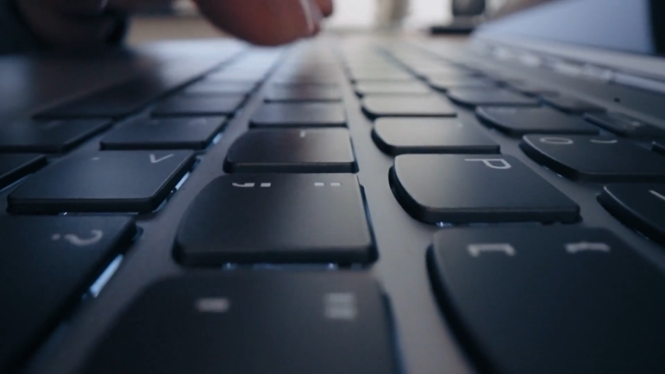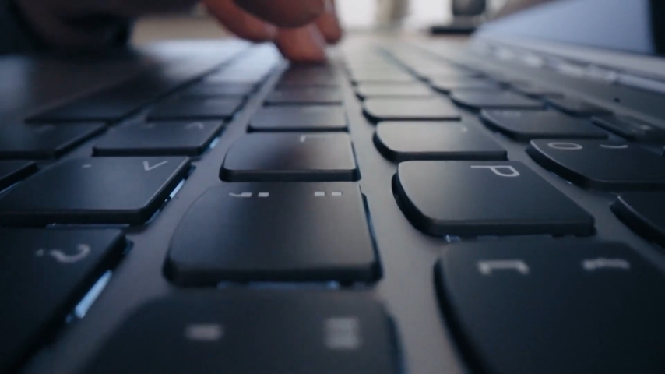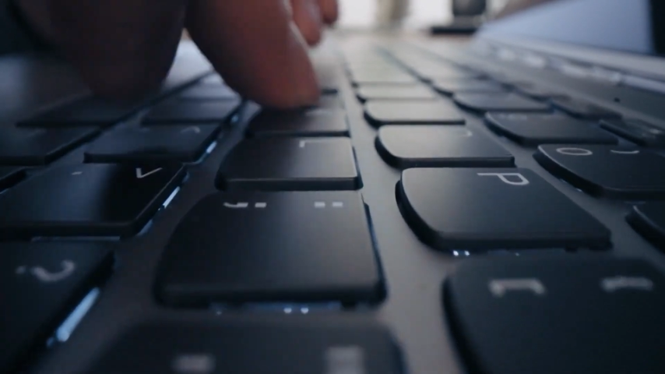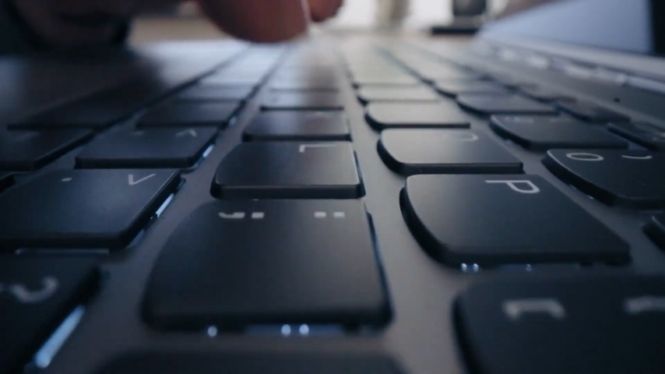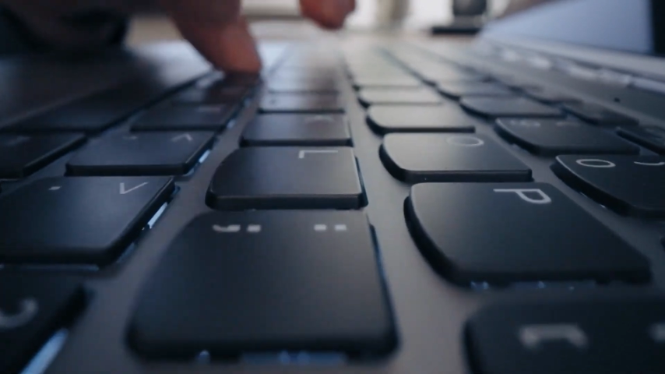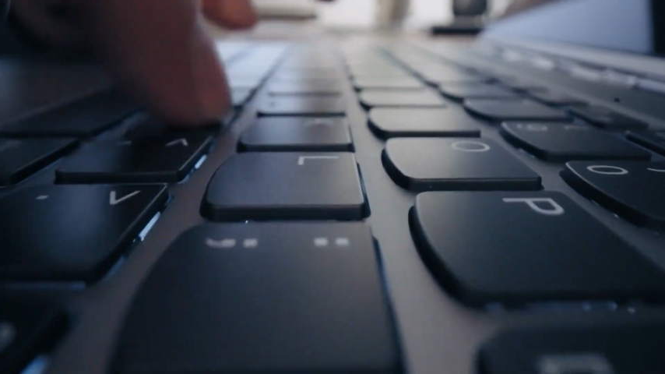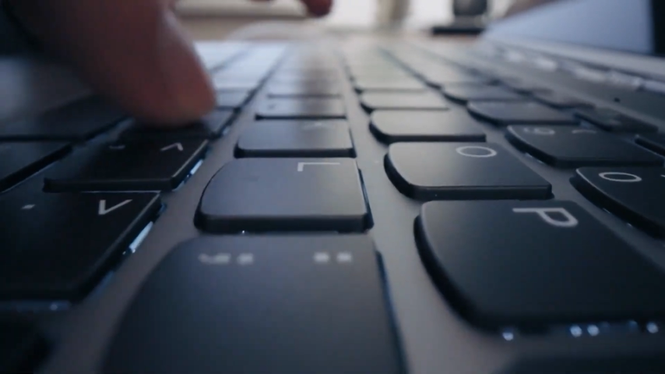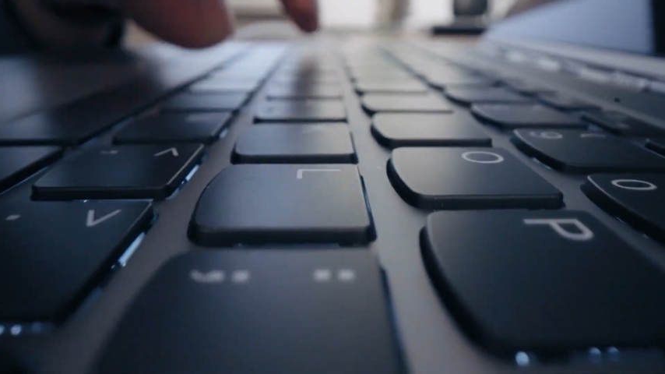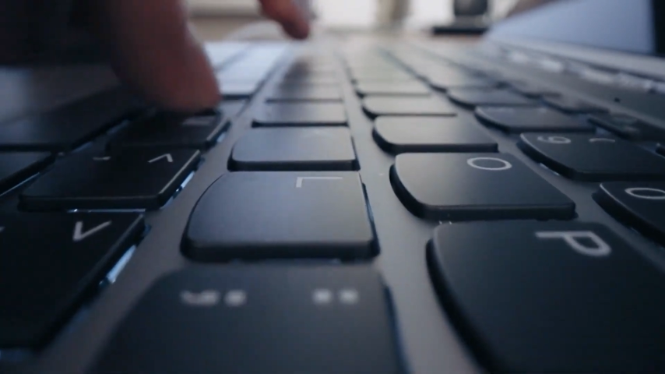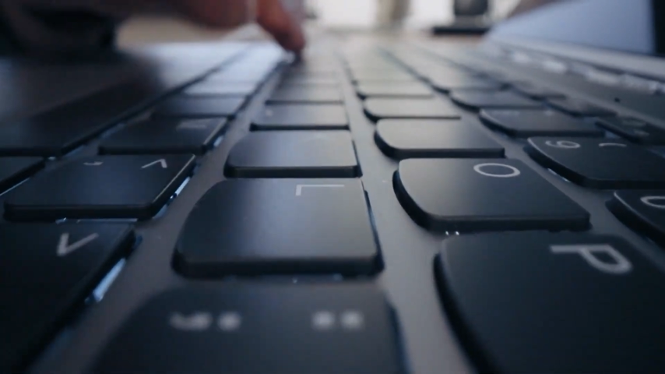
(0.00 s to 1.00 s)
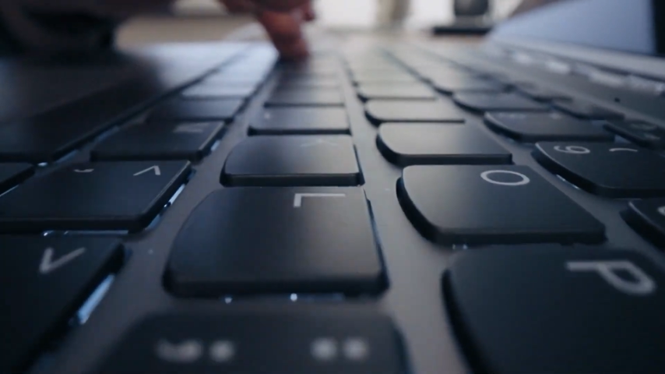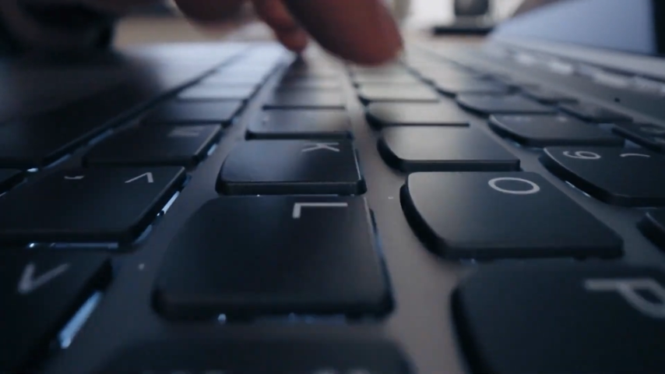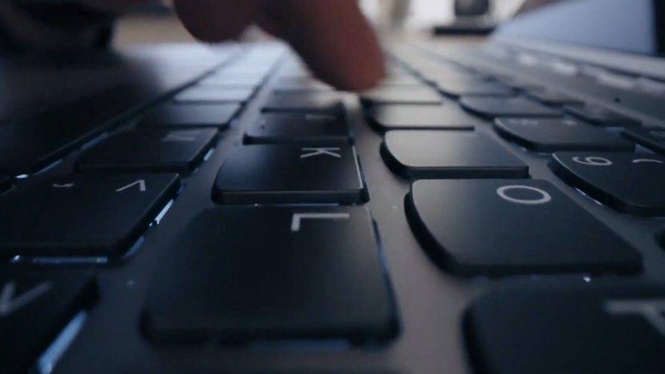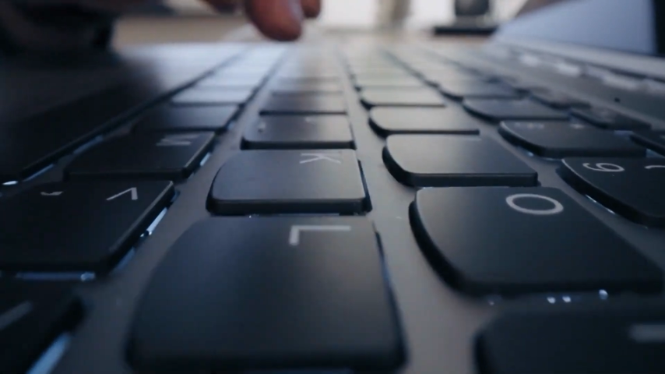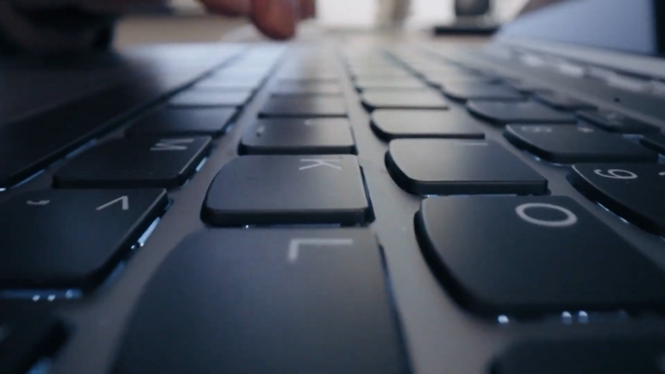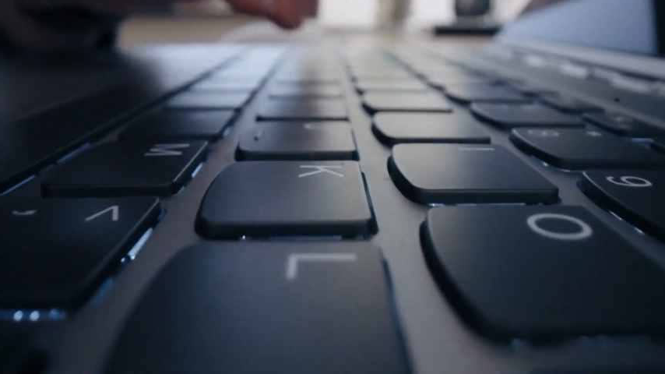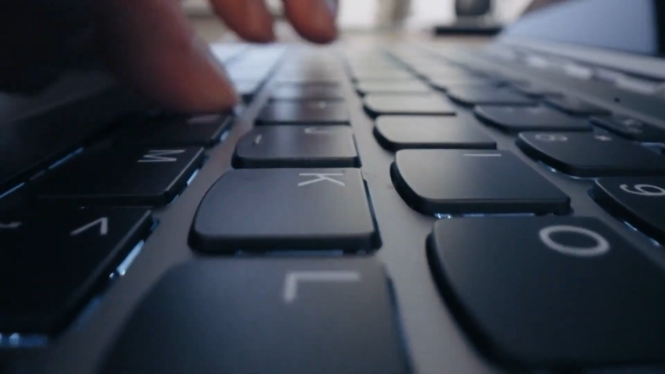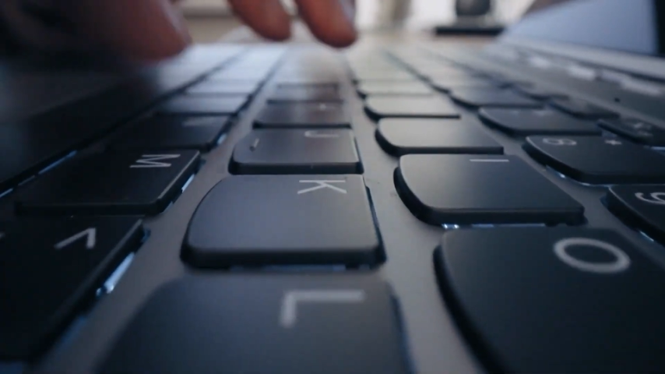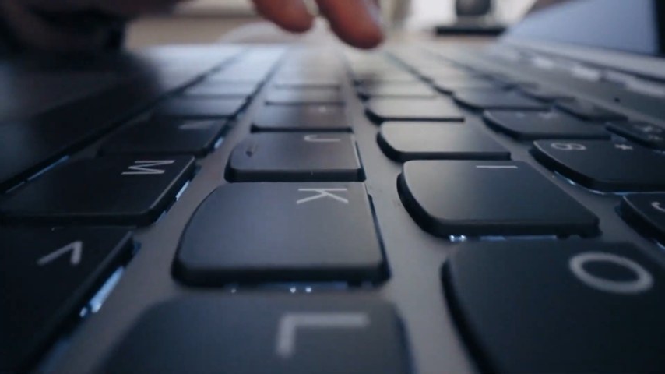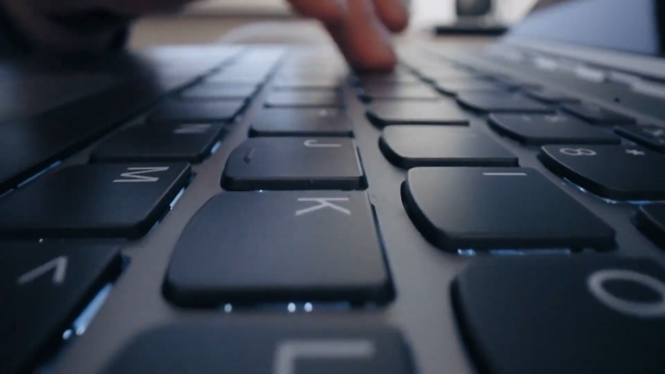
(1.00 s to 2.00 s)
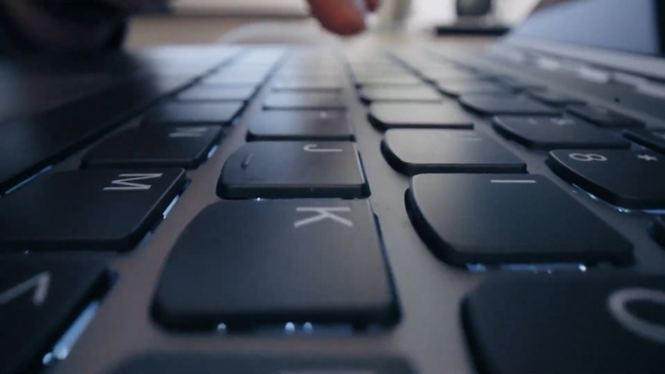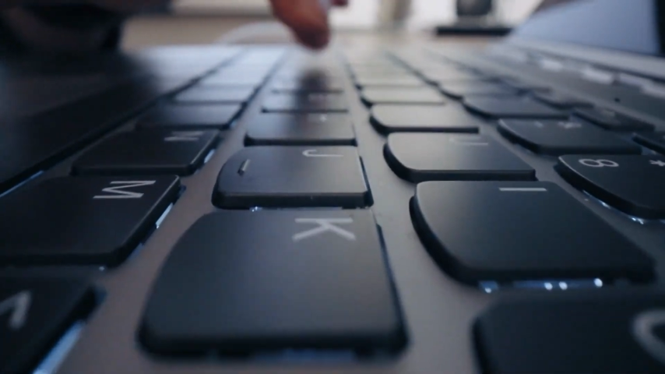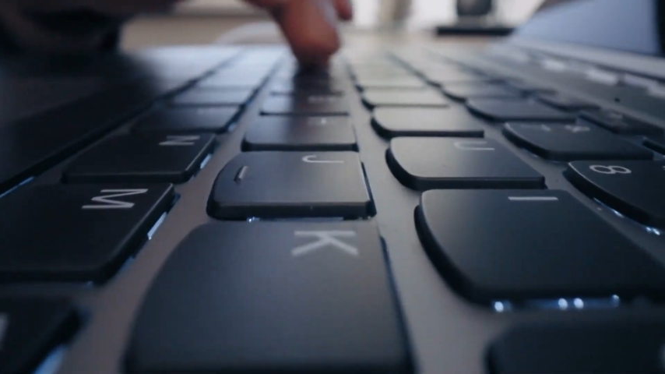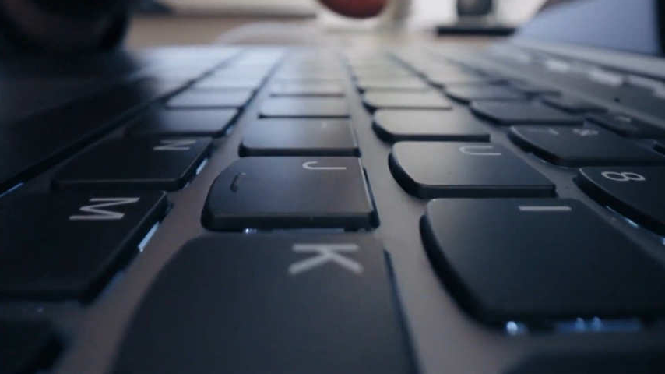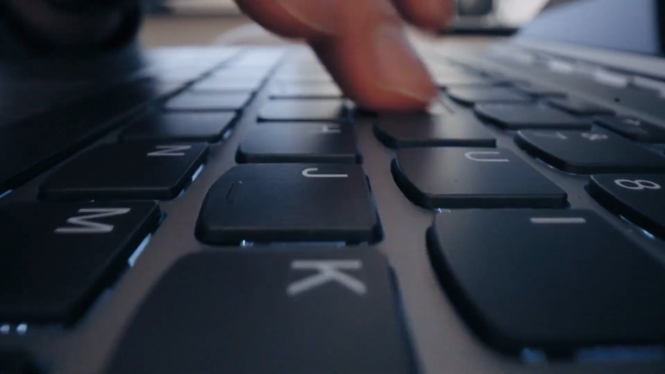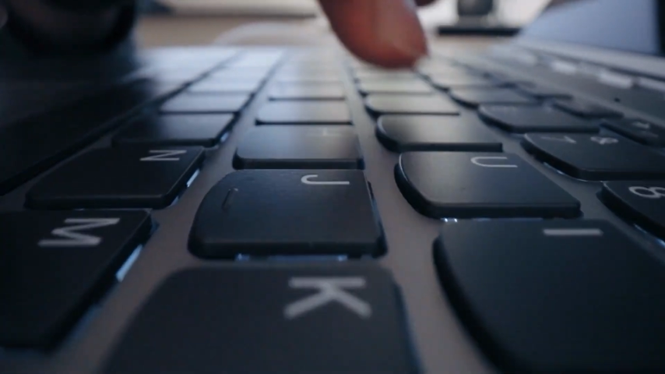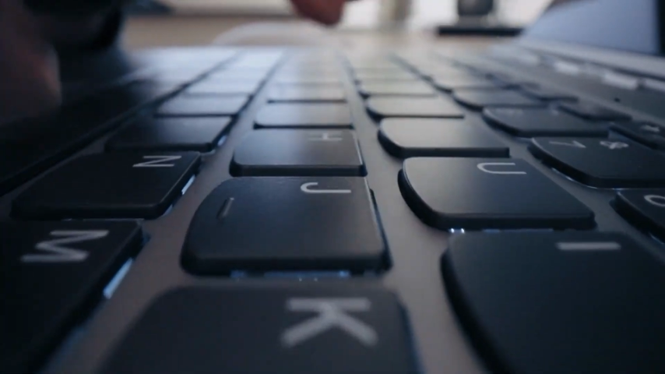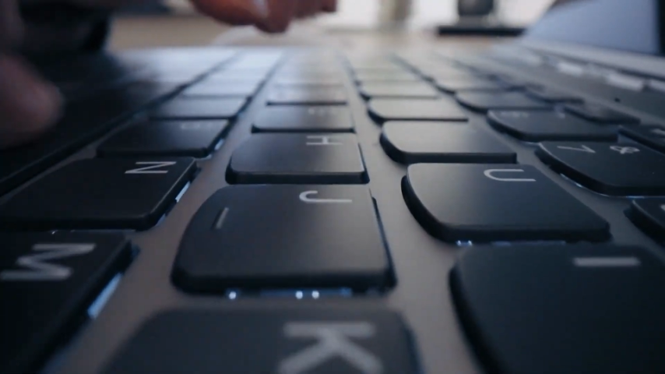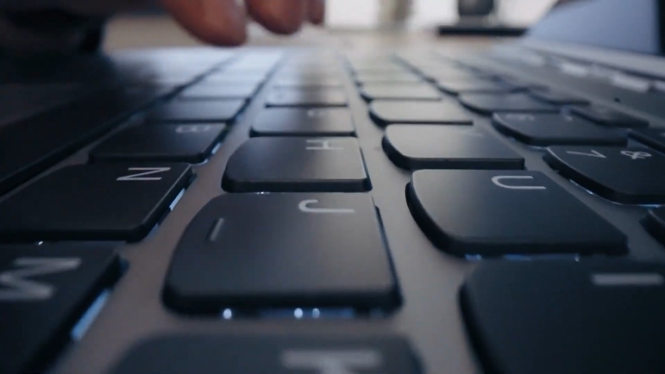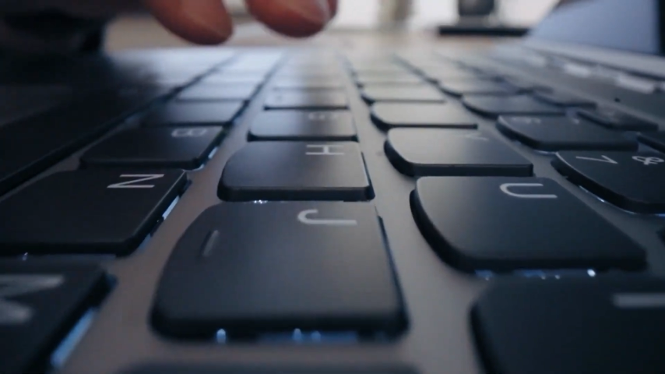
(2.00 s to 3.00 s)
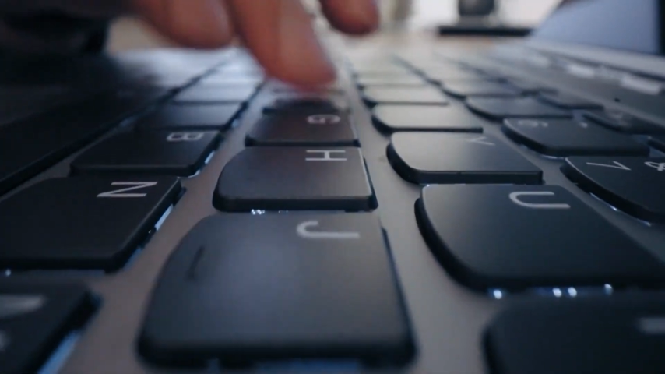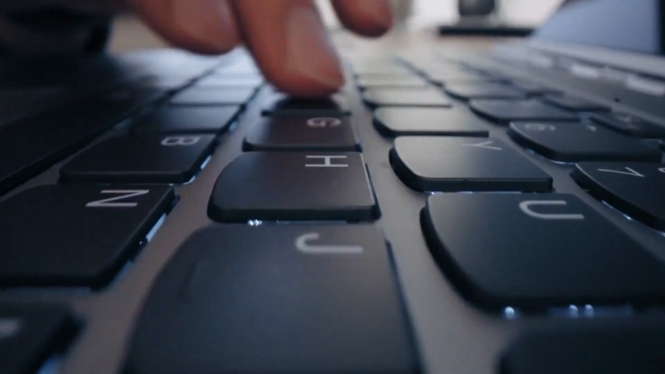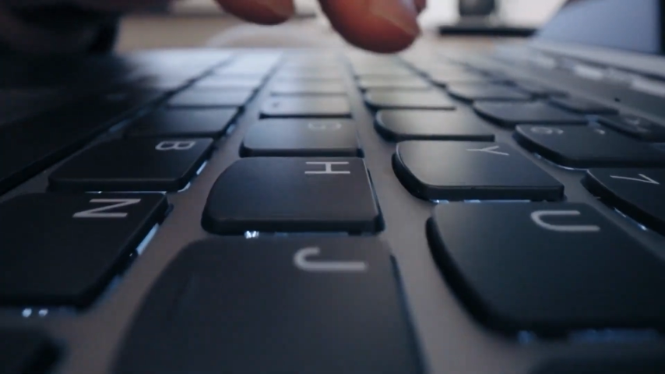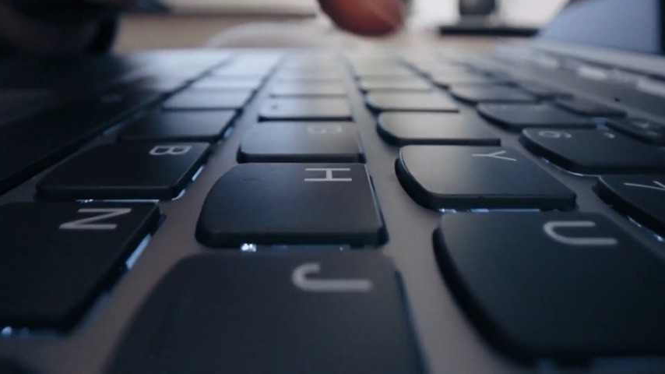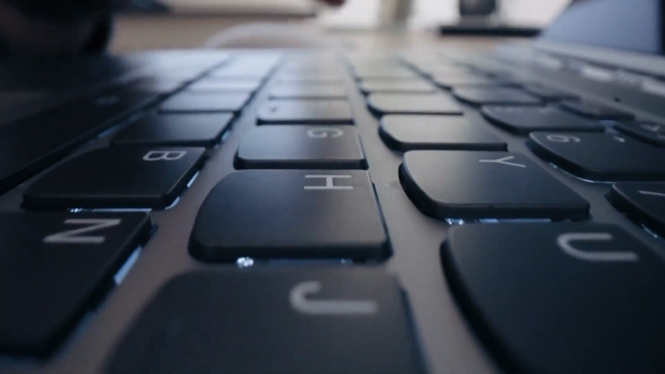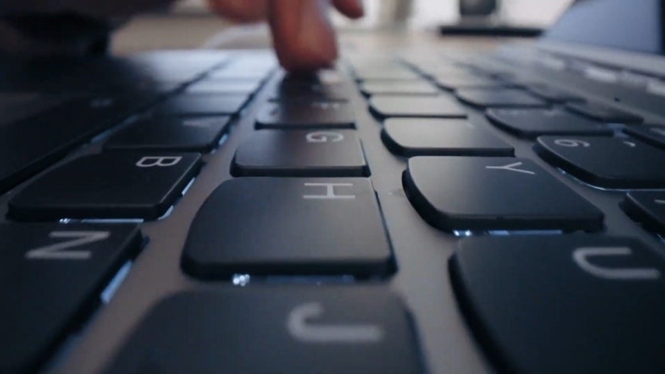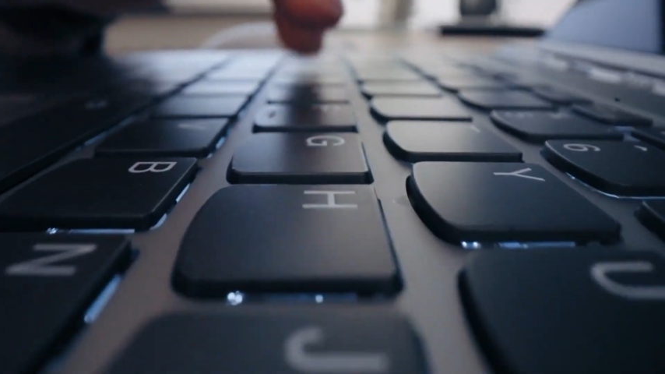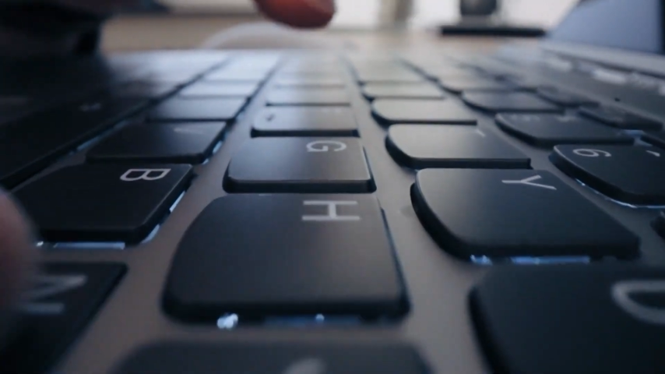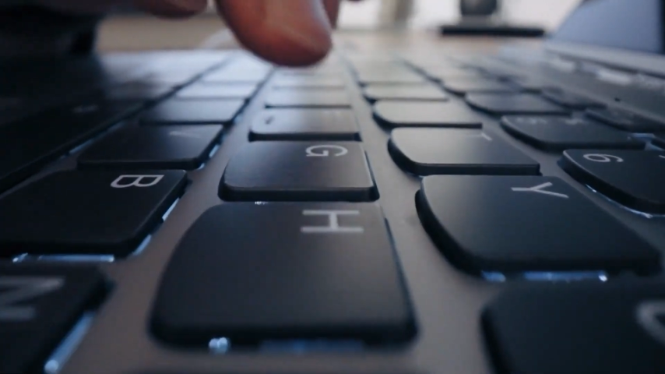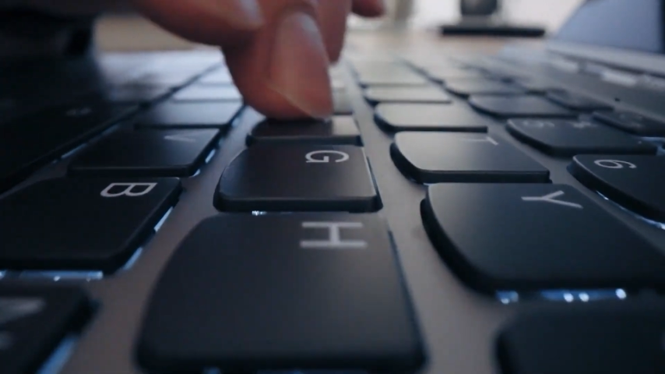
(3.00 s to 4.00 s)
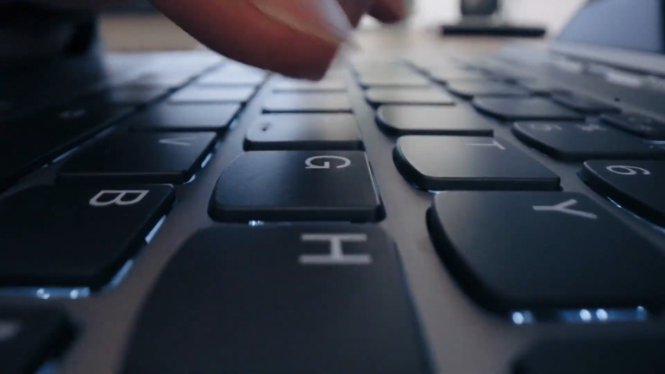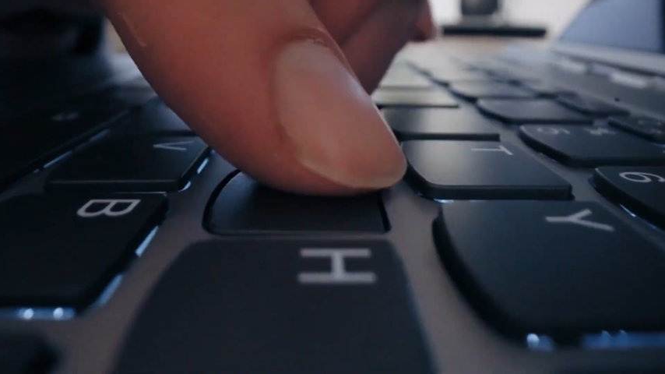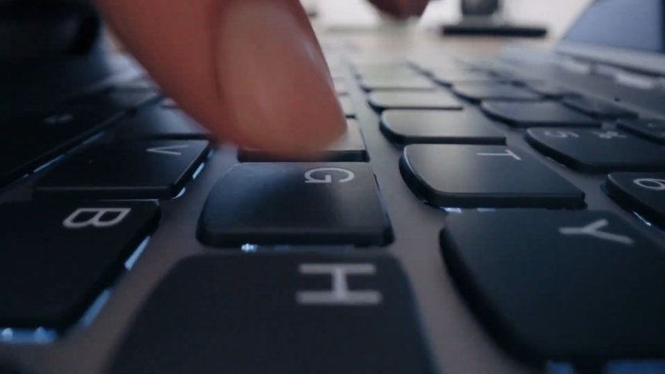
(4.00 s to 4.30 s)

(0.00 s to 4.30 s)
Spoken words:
(no speaker visible)